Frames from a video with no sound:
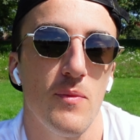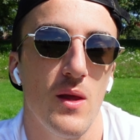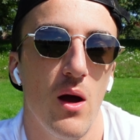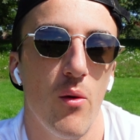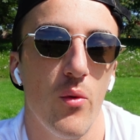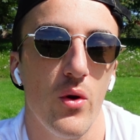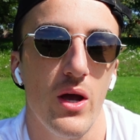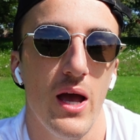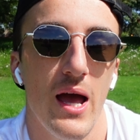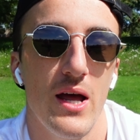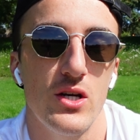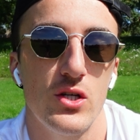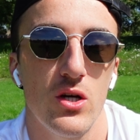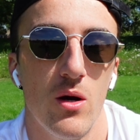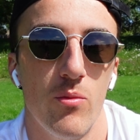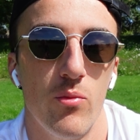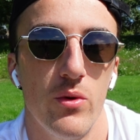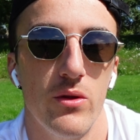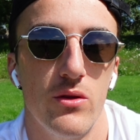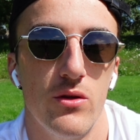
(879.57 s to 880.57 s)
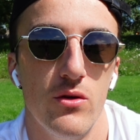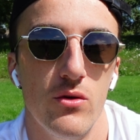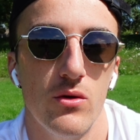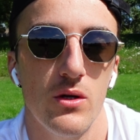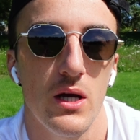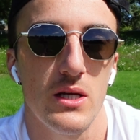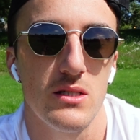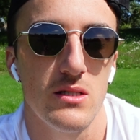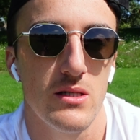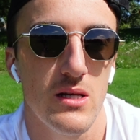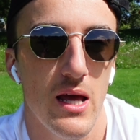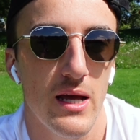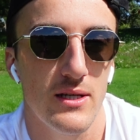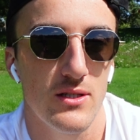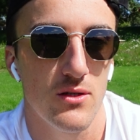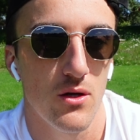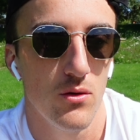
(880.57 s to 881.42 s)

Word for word: I will catch up with you guys next.